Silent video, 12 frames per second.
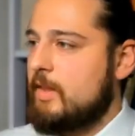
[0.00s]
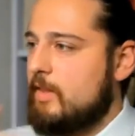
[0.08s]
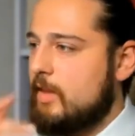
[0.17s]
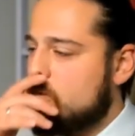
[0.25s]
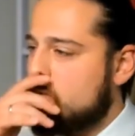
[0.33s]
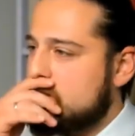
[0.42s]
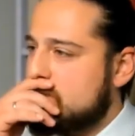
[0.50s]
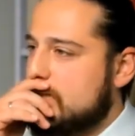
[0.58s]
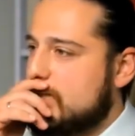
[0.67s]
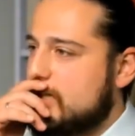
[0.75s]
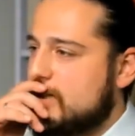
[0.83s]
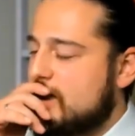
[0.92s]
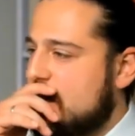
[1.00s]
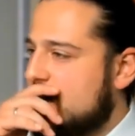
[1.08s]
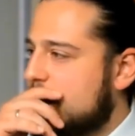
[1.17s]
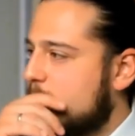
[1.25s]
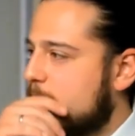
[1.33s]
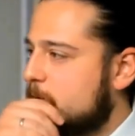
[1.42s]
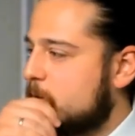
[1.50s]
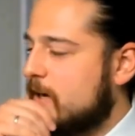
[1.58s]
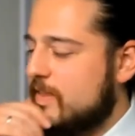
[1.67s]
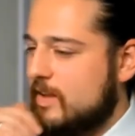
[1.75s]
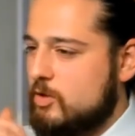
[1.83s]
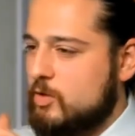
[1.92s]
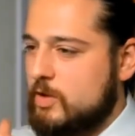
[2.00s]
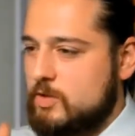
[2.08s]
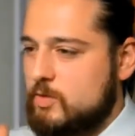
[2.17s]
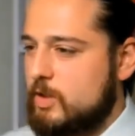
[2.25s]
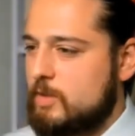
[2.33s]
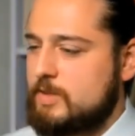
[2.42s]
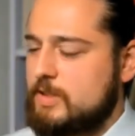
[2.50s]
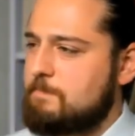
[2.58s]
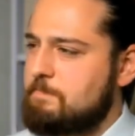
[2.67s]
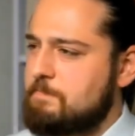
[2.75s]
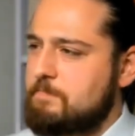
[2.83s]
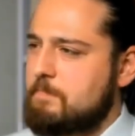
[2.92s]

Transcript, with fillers: There was uh, I don't remember who I think Chris Williamson.